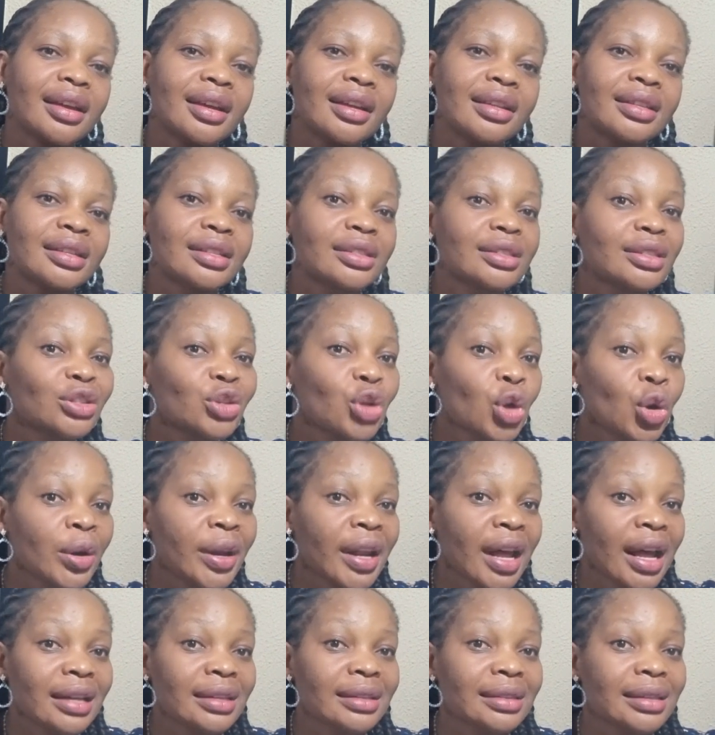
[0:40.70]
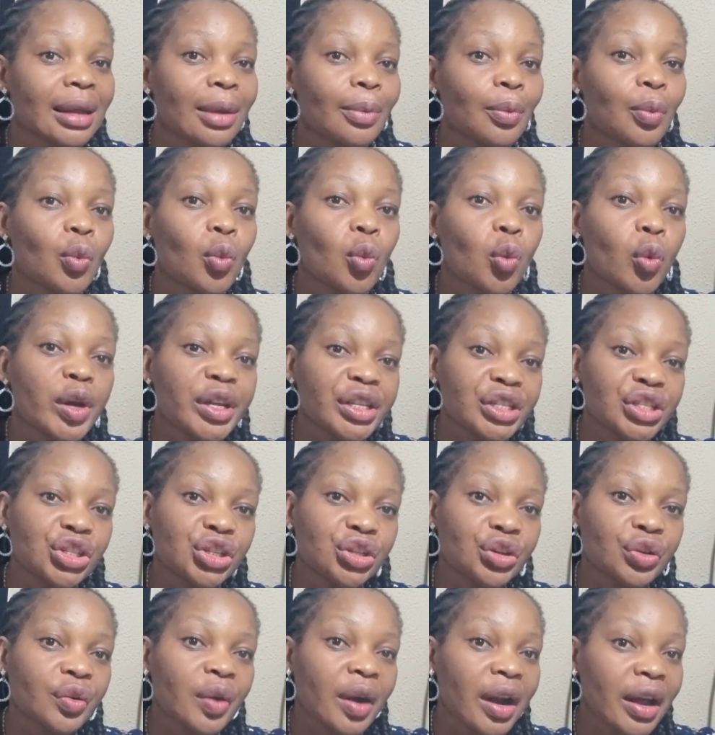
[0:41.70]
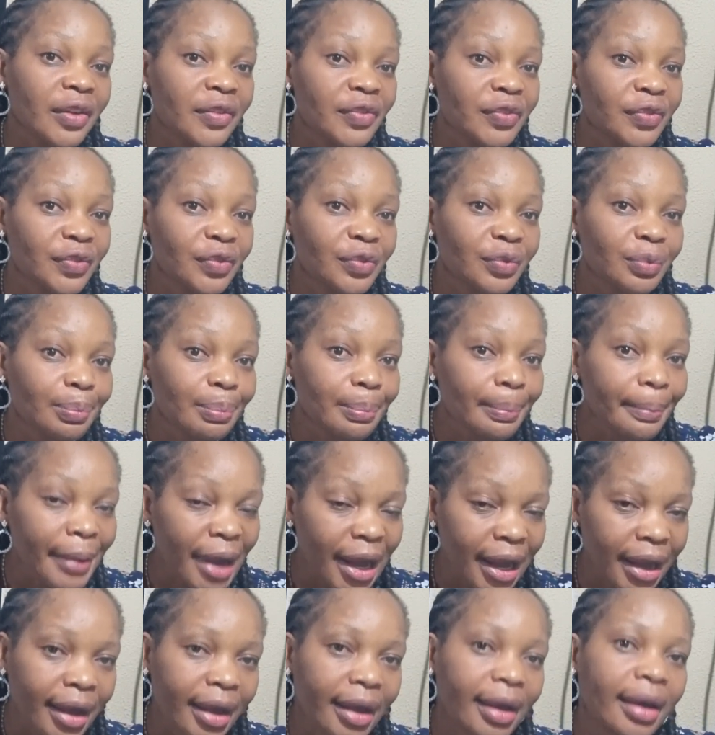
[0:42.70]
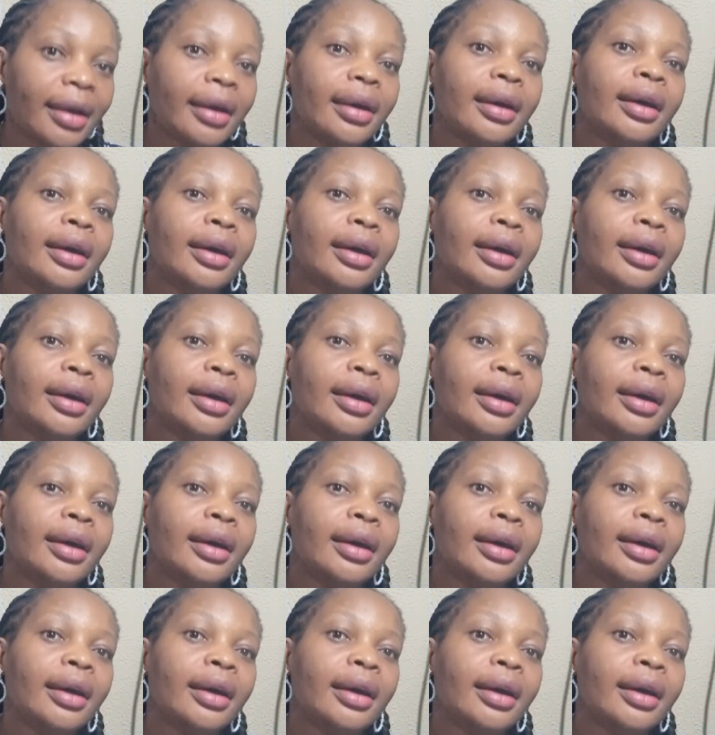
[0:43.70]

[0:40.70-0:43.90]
It is known as a witchcraft mark.